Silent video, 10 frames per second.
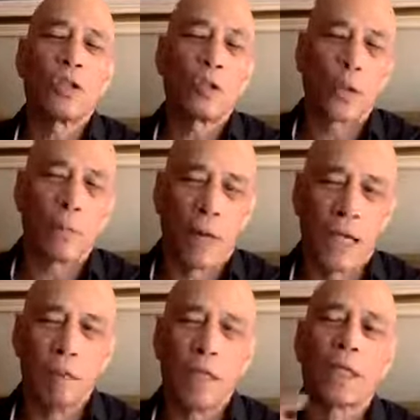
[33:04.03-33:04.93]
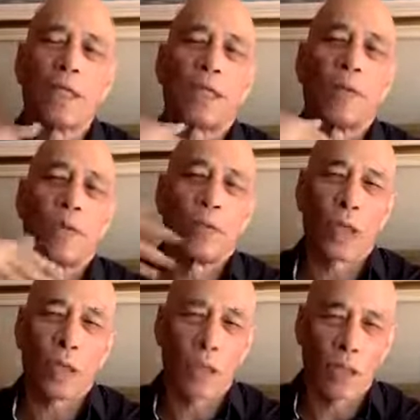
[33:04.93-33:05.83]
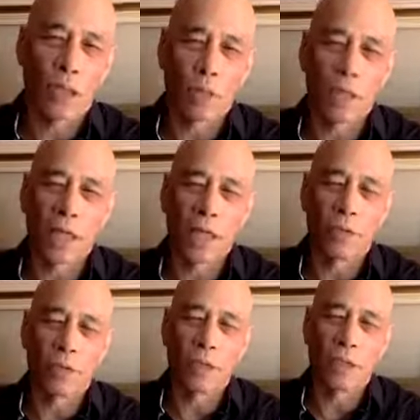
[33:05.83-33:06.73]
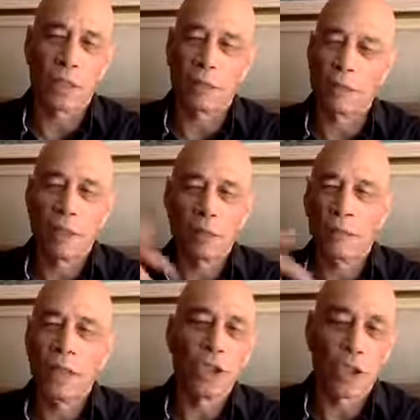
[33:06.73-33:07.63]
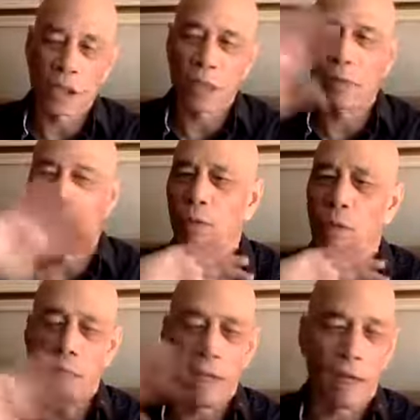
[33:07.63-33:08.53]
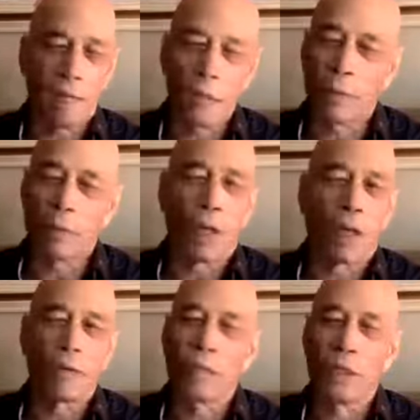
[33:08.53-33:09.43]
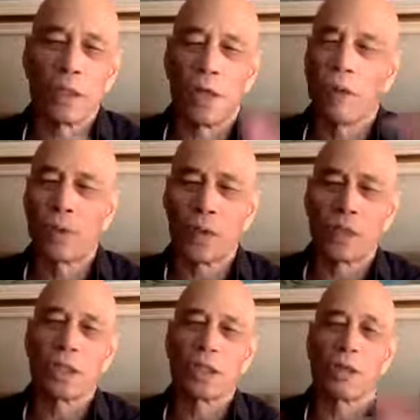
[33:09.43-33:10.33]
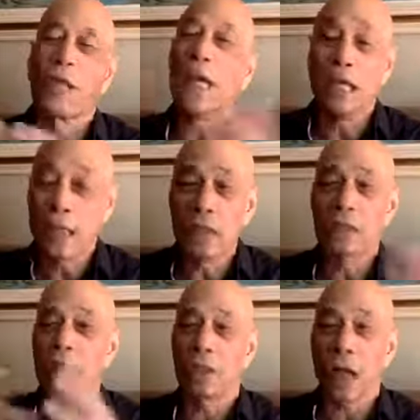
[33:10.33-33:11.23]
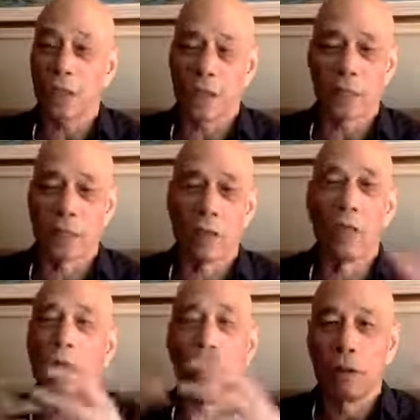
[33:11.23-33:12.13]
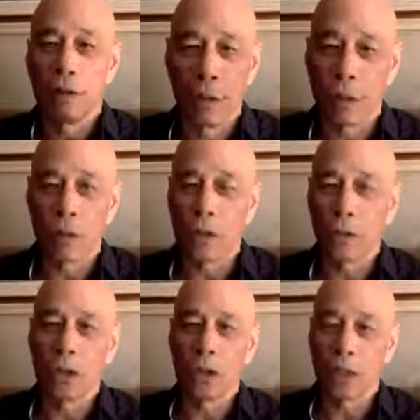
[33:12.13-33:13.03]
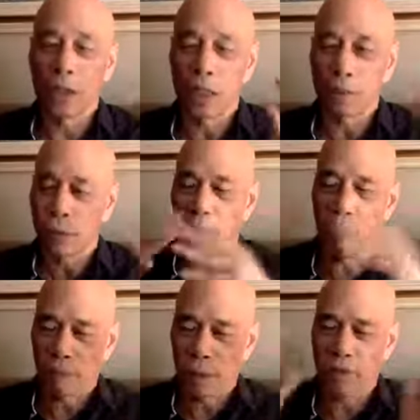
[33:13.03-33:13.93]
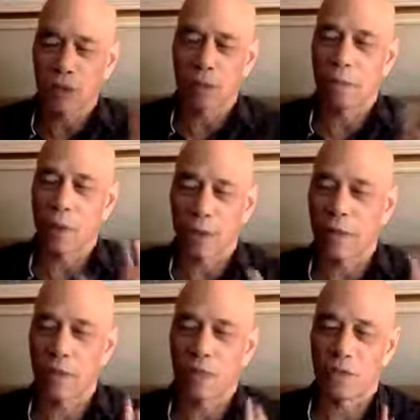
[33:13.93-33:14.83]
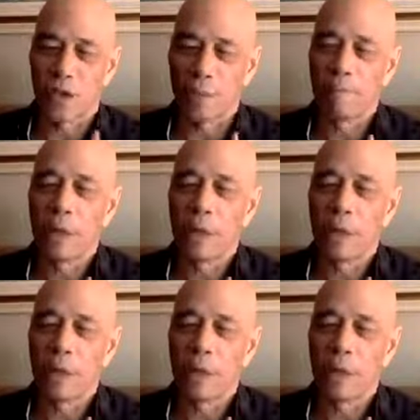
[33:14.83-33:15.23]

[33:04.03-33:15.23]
the word mind because I work across so many countries and religions. I work with people who are all religions or atheists, agnostics, no religious belief system, whatever, that's fine.